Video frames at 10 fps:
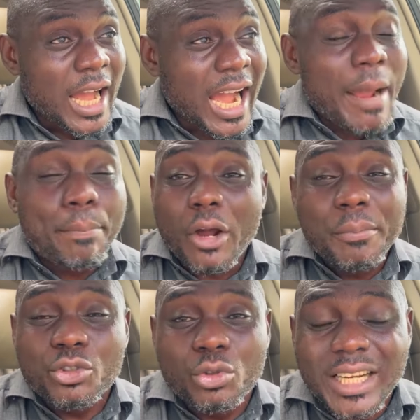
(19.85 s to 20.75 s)
I
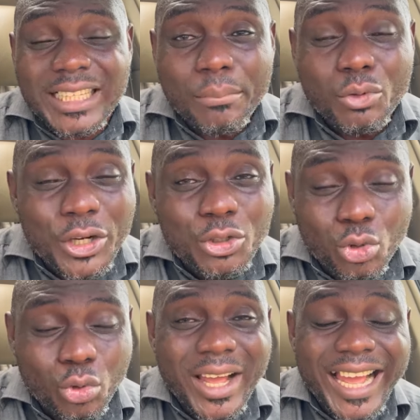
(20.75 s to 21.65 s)
promised you that I'm going
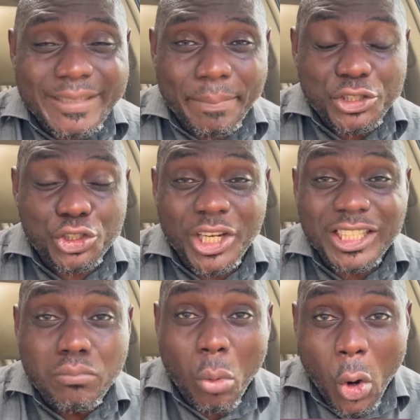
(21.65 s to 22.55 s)
to
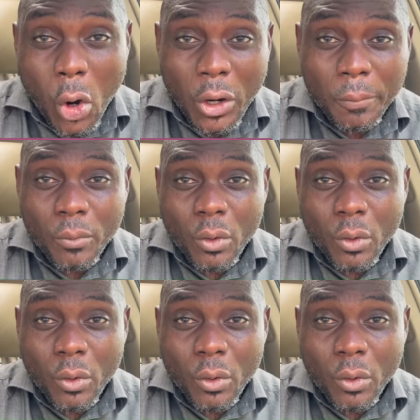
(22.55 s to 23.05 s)
expatiate more